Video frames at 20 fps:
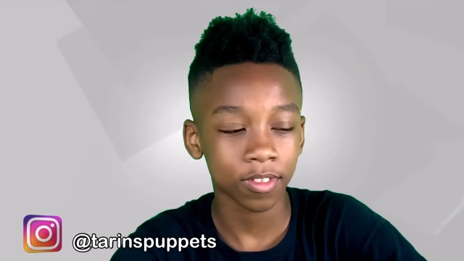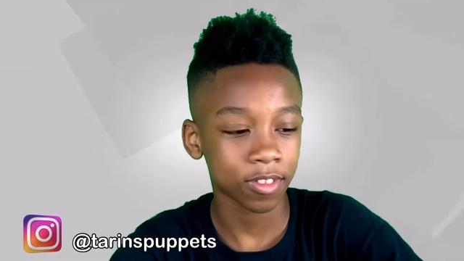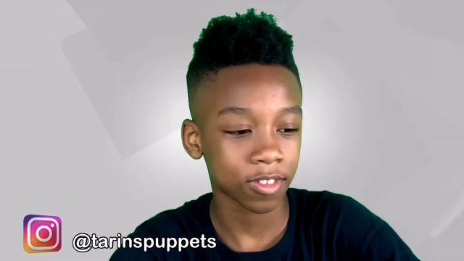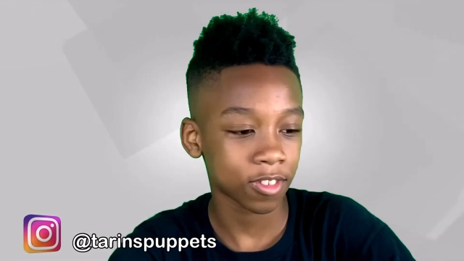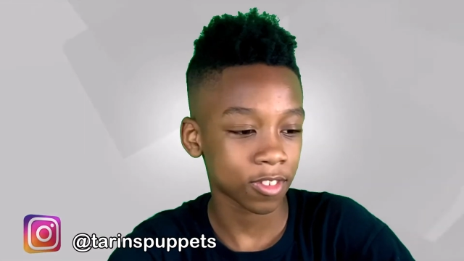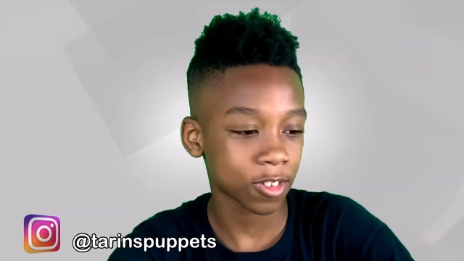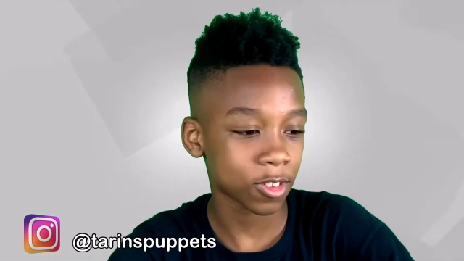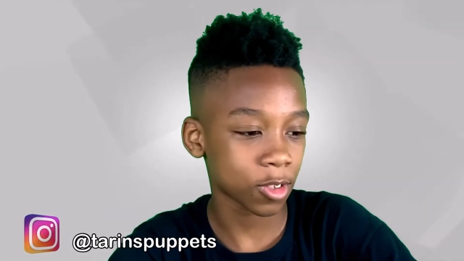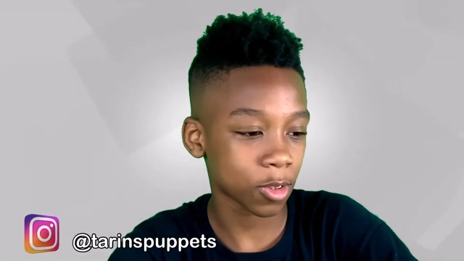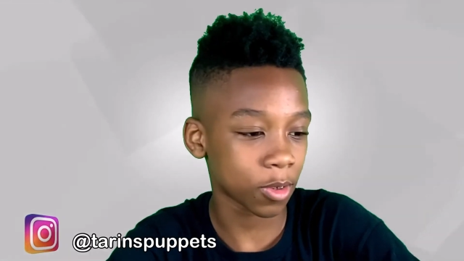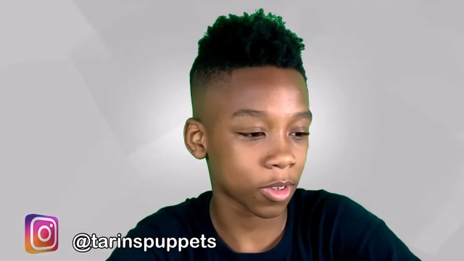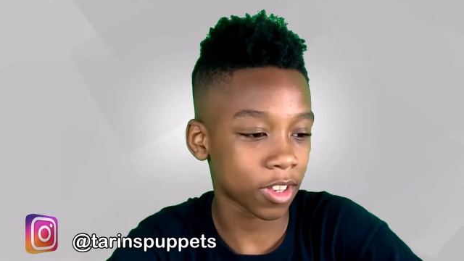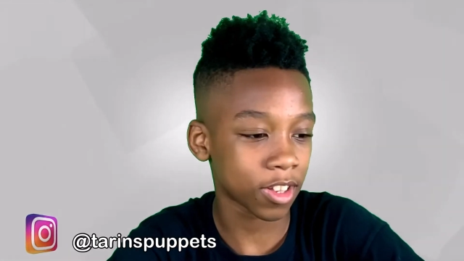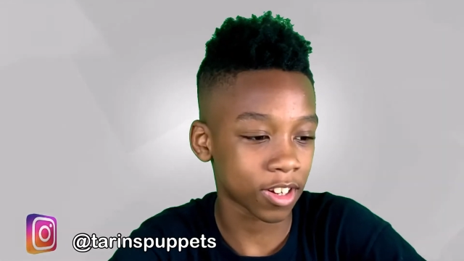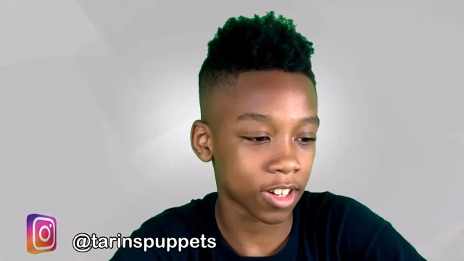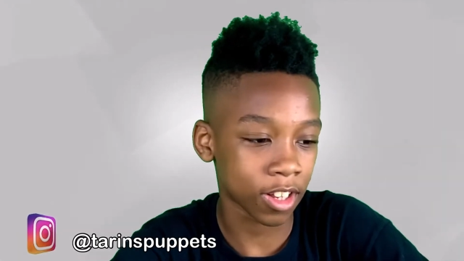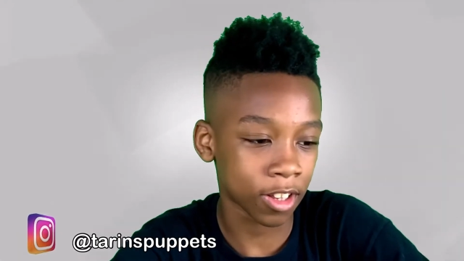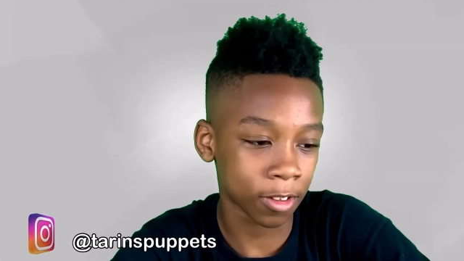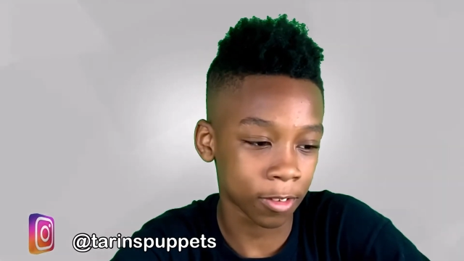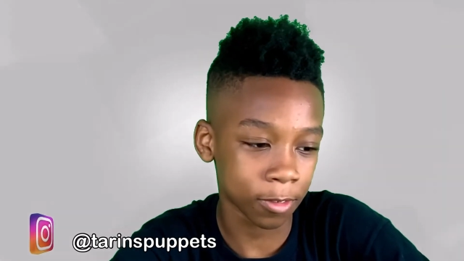so it can
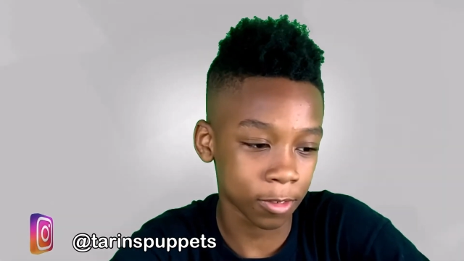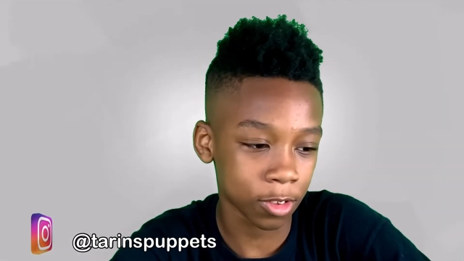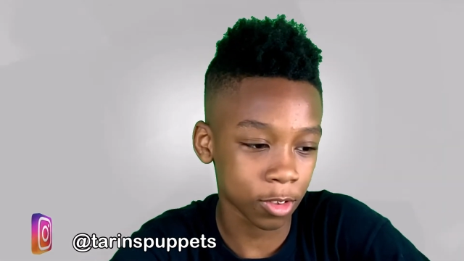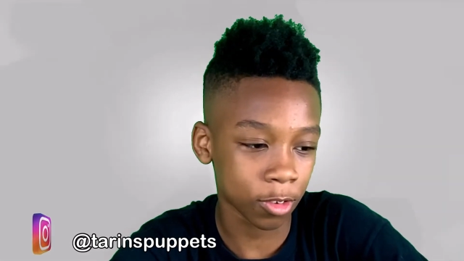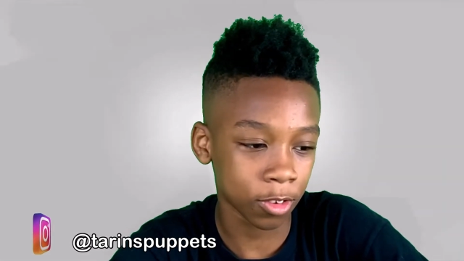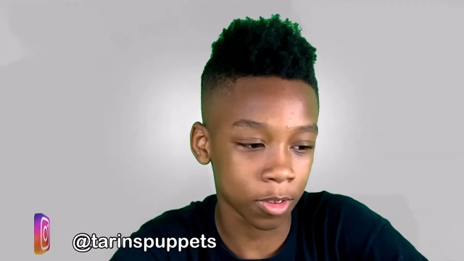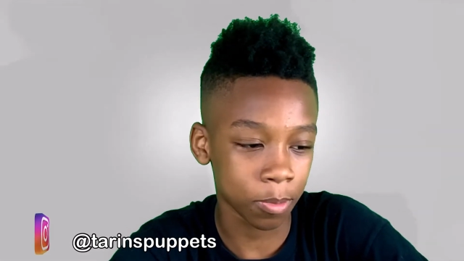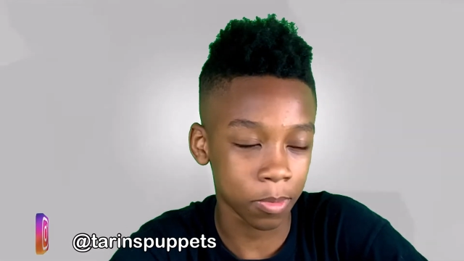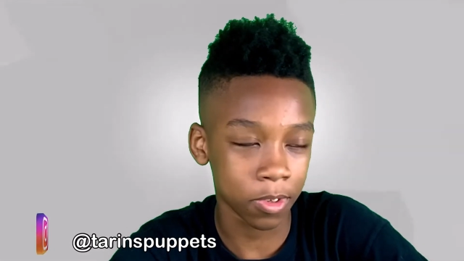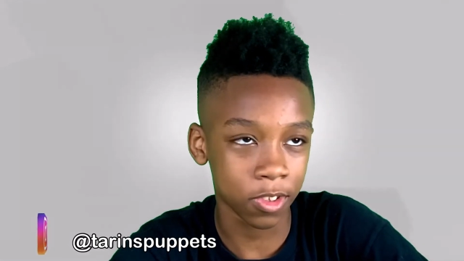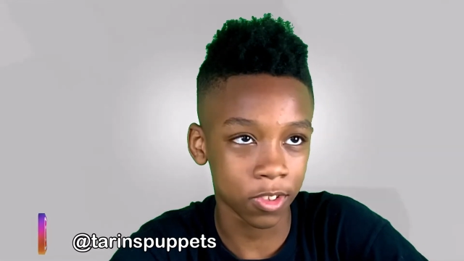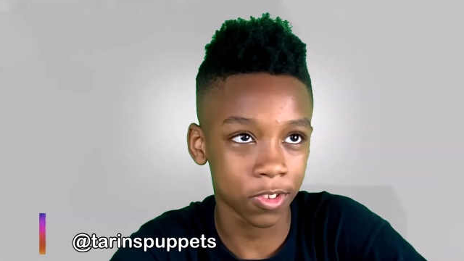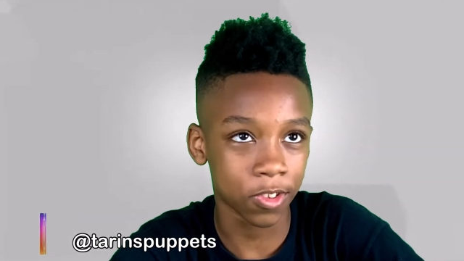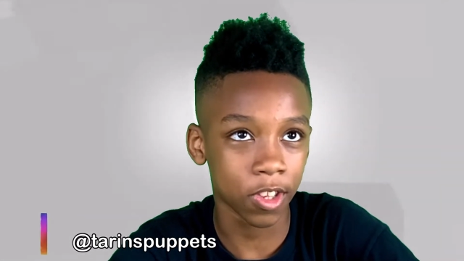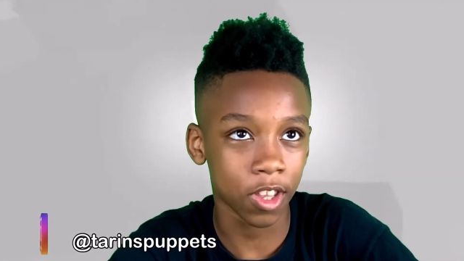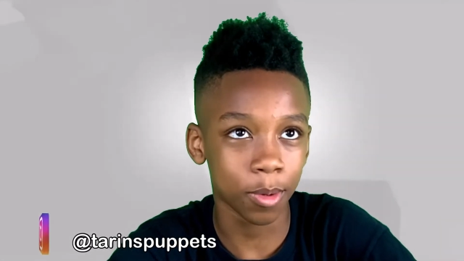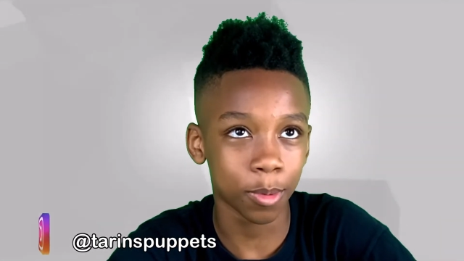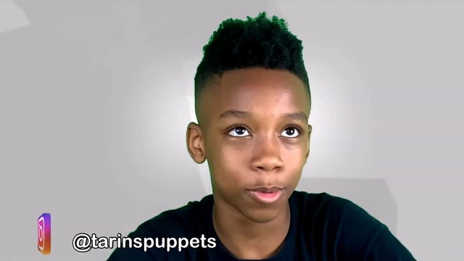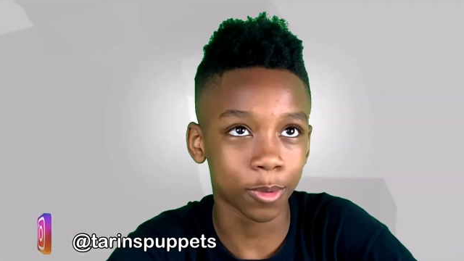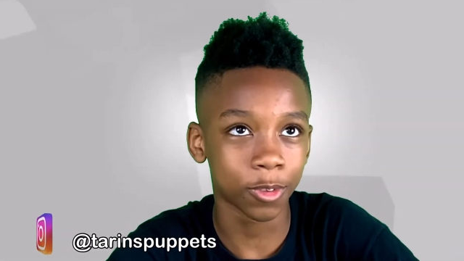be
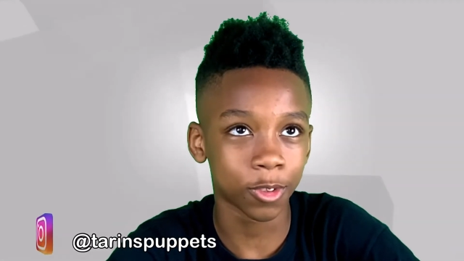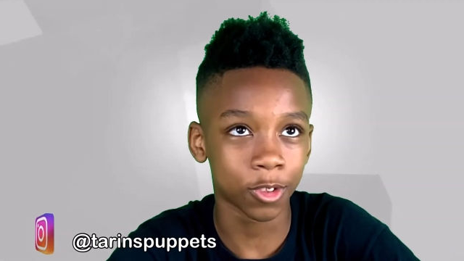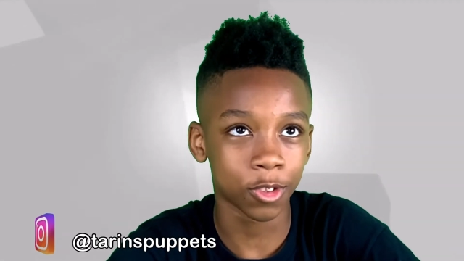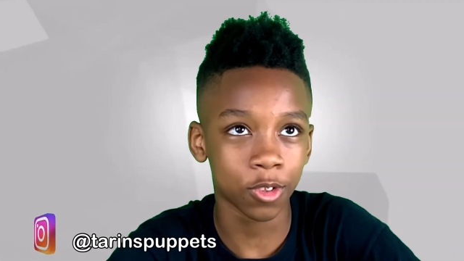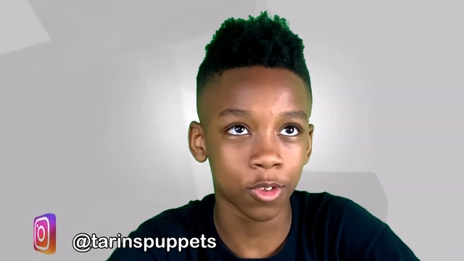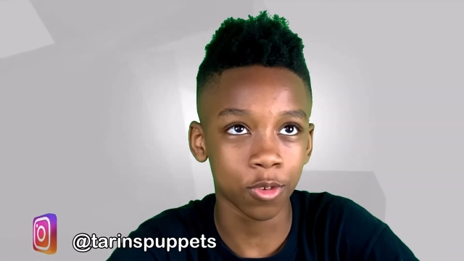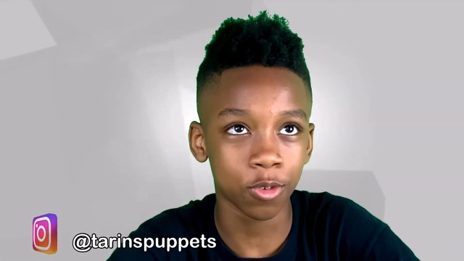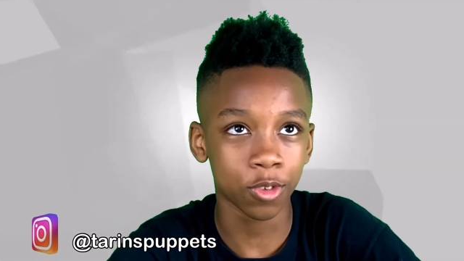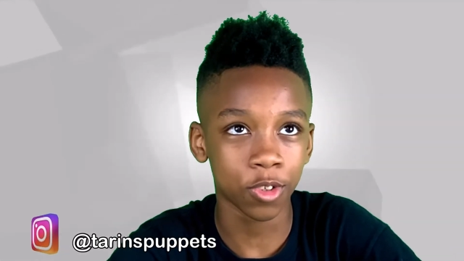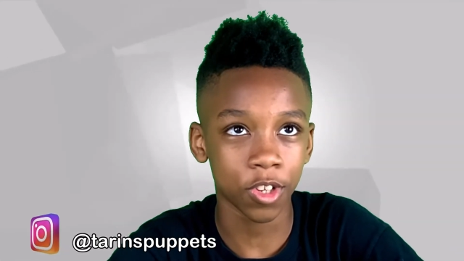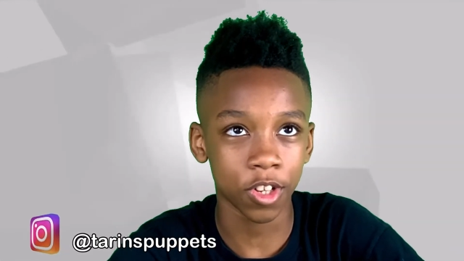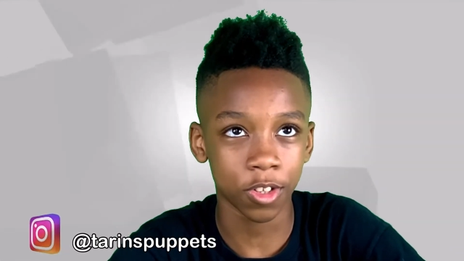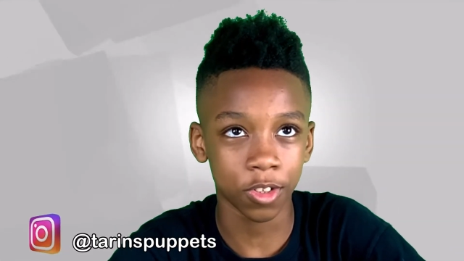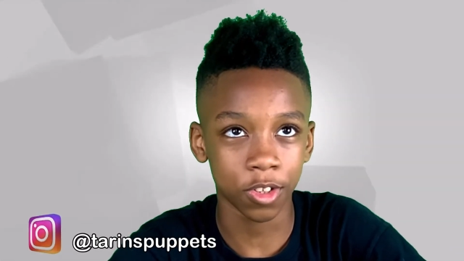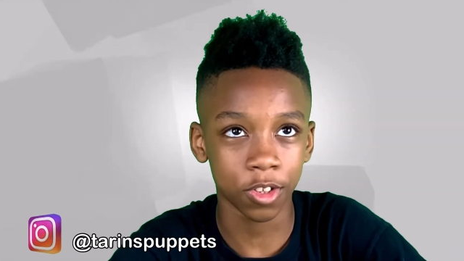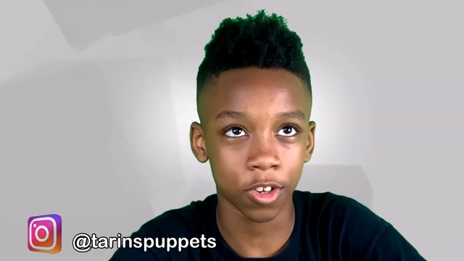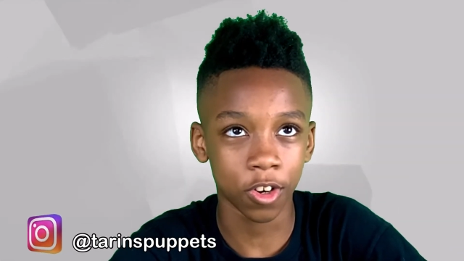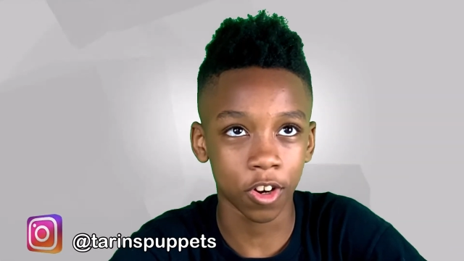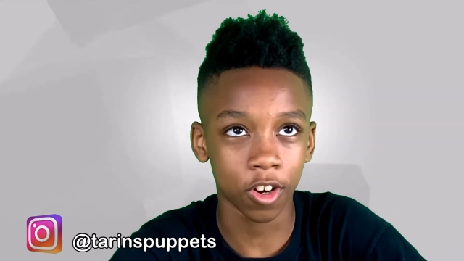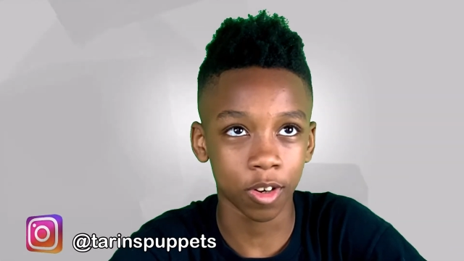stable as 2 sheets of
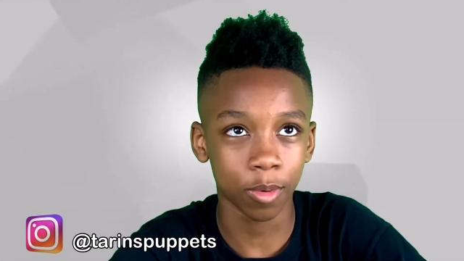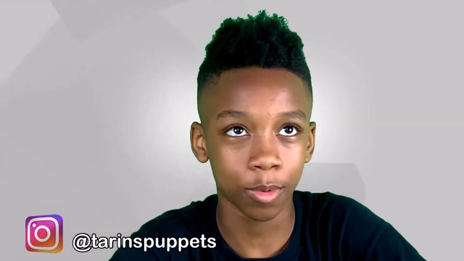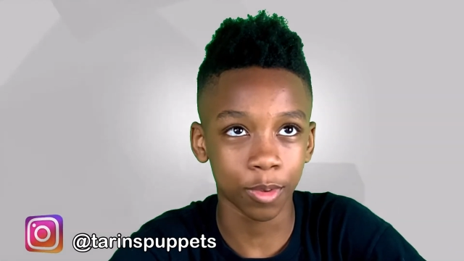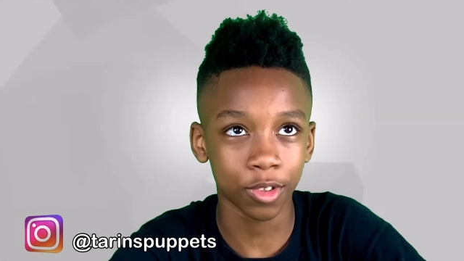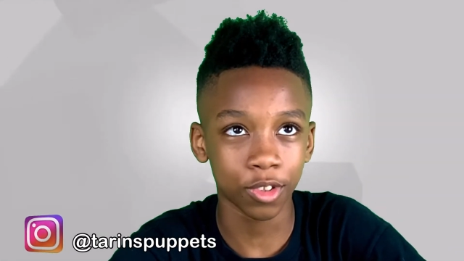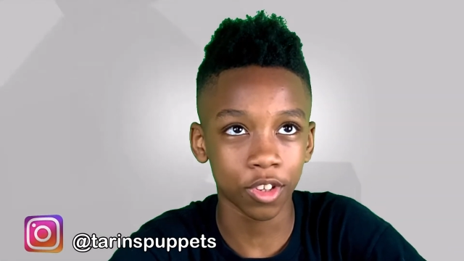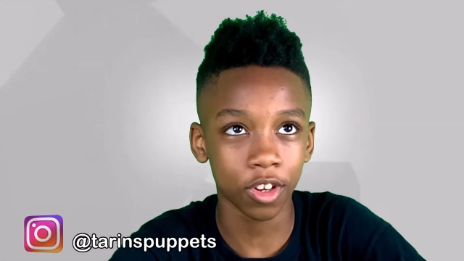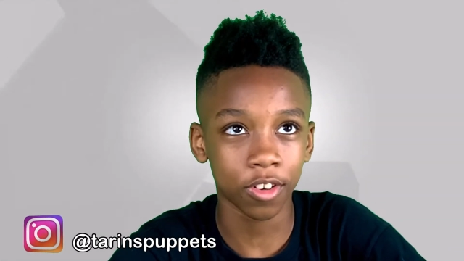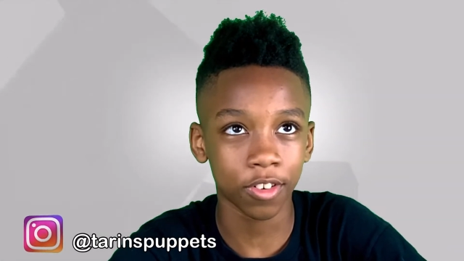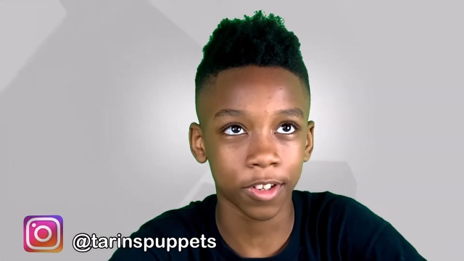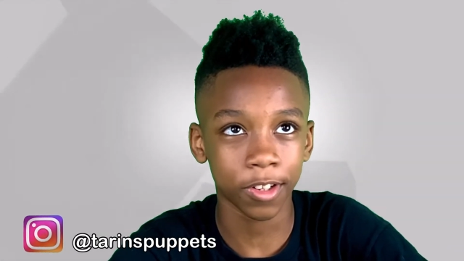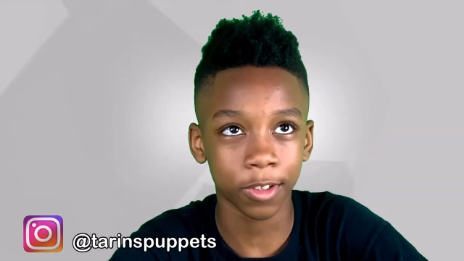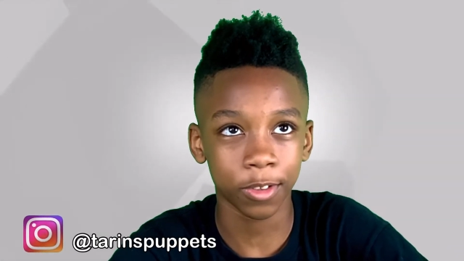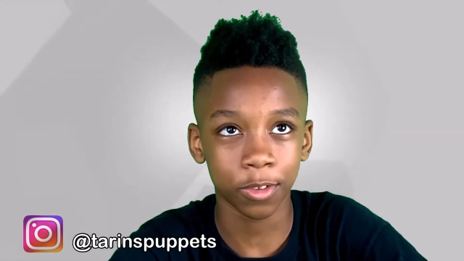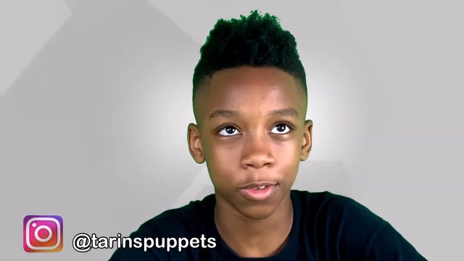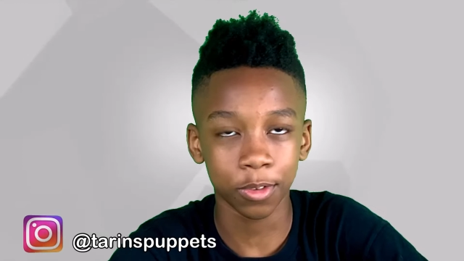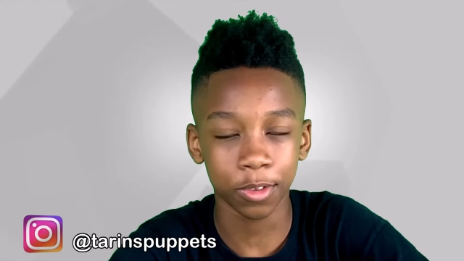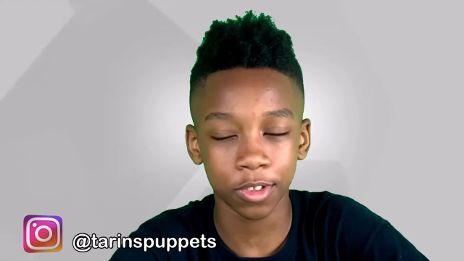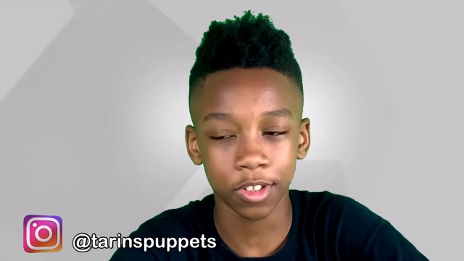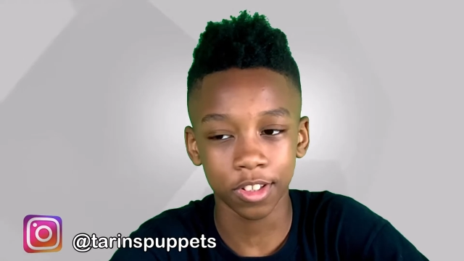cardboard. It's already 2
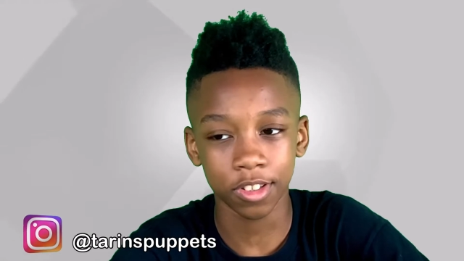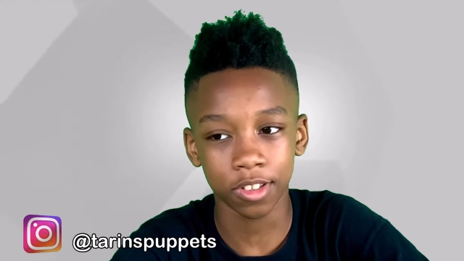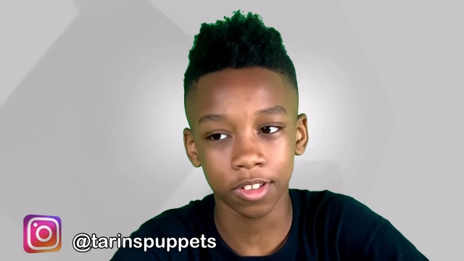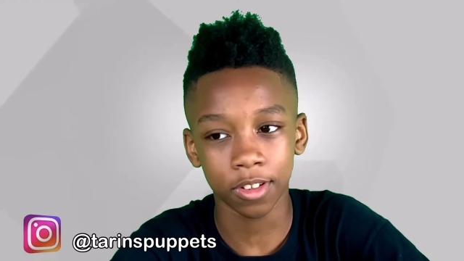sheets of